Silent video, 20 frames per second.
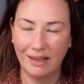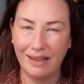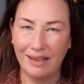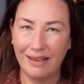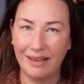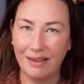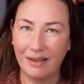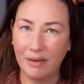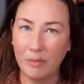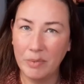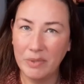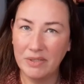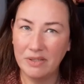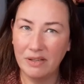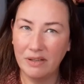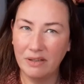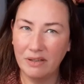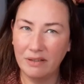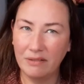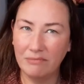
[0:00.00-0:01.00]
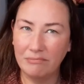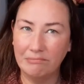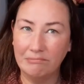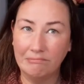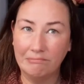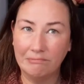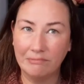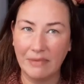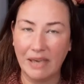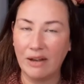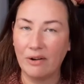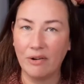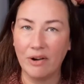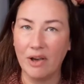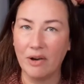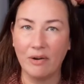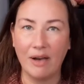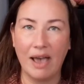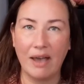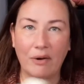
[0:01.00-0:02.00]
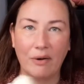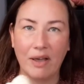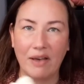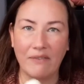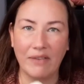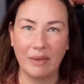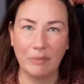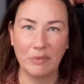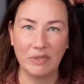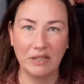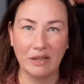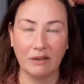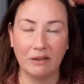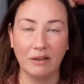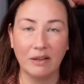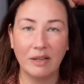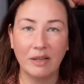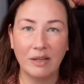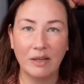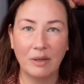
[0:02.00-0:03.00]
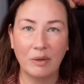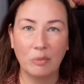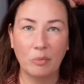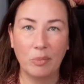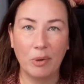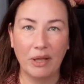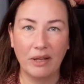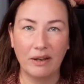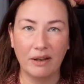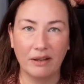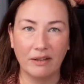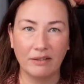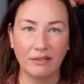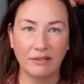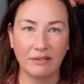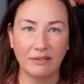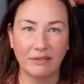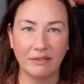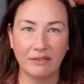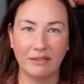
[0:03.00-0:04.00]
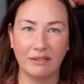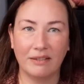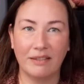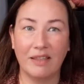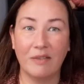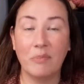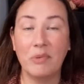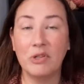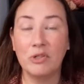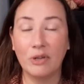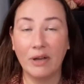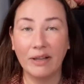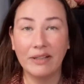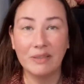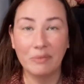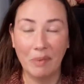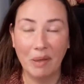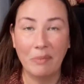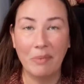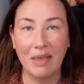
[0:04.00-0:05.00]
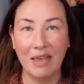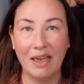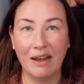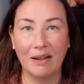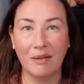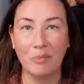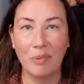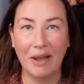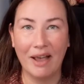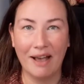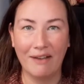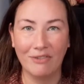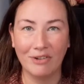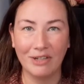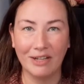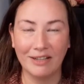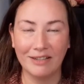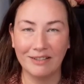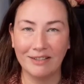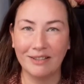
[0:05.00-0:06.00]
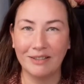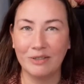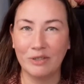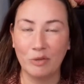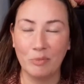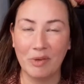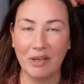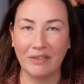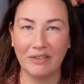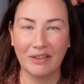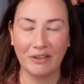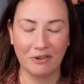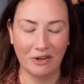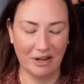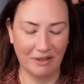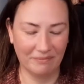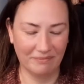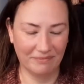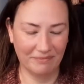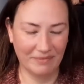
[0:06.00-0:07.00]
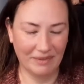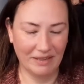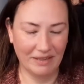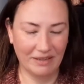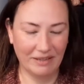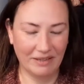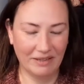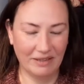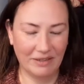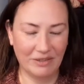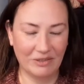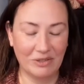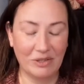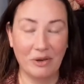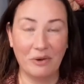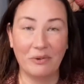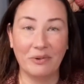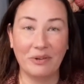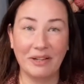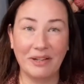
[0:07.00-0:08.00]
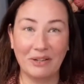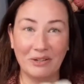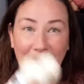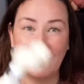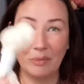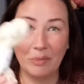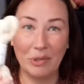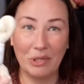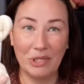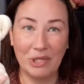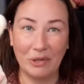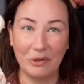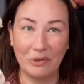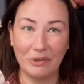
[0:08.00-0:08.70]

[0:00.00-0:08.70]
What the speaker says: Amazon. I don't know. I don't have Amazon, but they've been trying to make me get it by advertising it to me on the internet. So here's number 2.